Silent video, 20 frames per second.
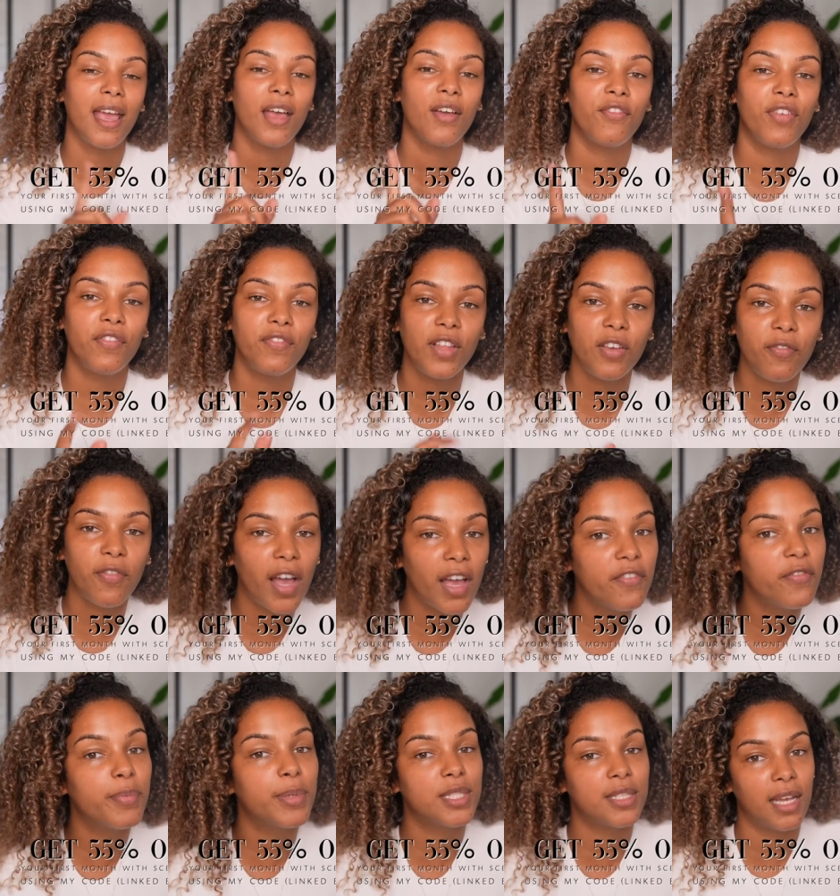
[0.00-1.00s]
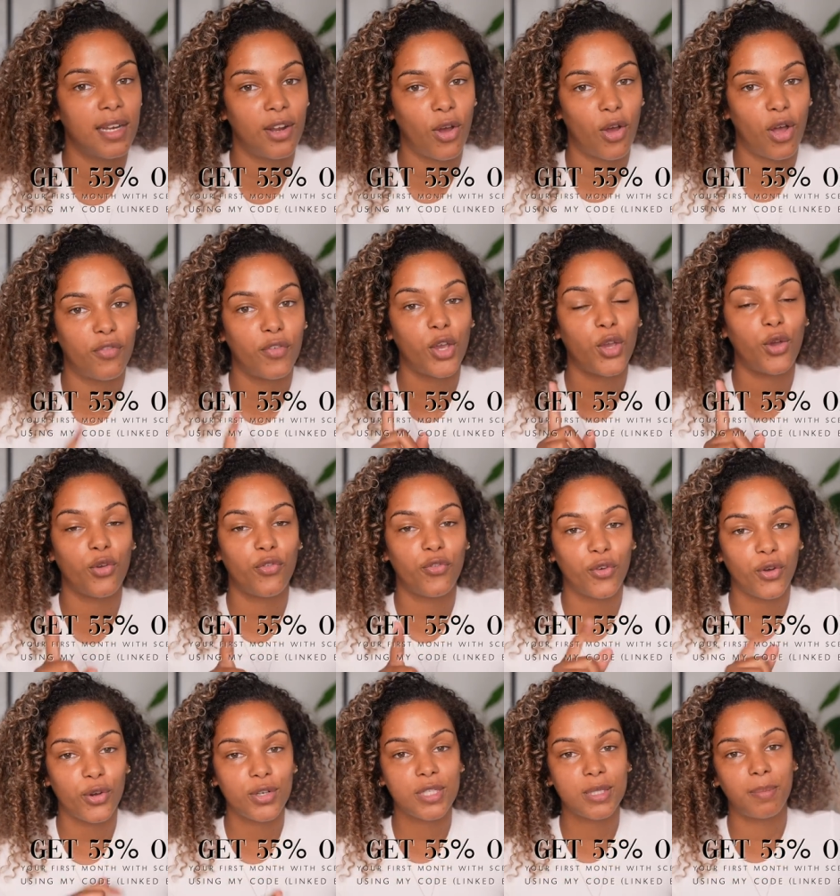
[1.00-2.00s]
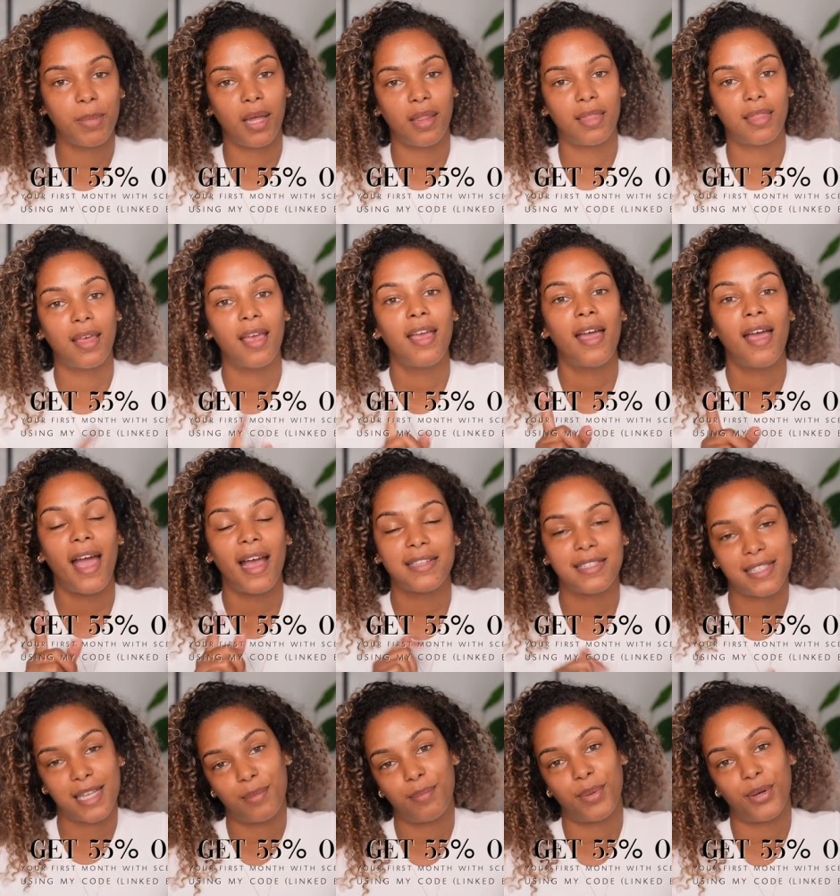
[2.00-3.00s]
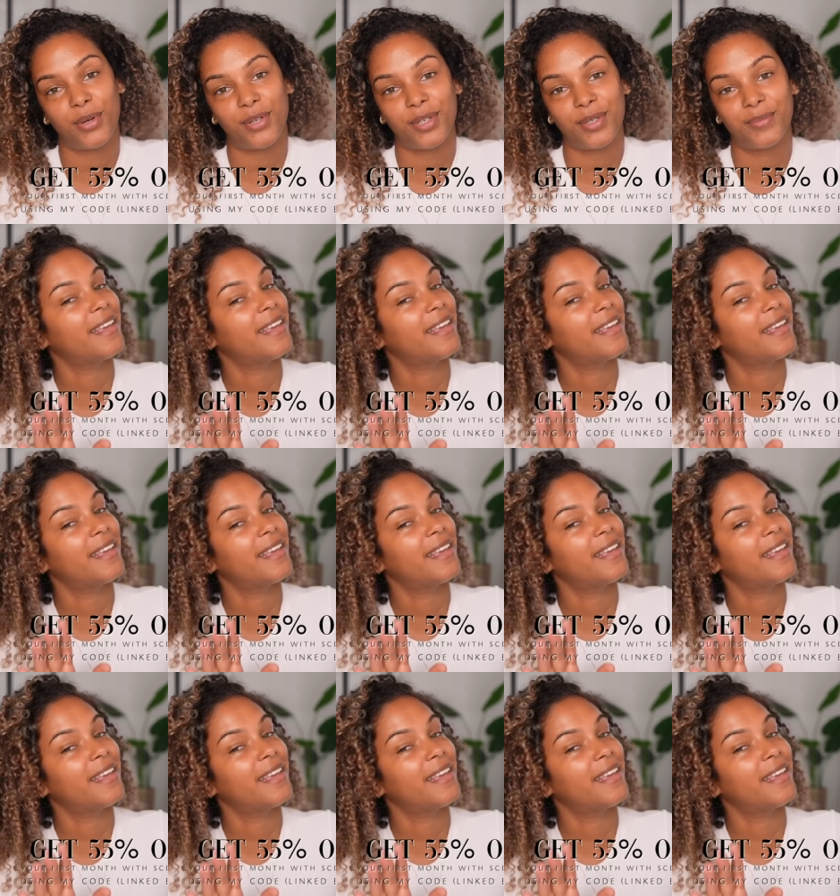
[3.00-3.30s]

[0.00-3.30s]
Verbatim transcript: fifty-five percent off your first month at Scentbird.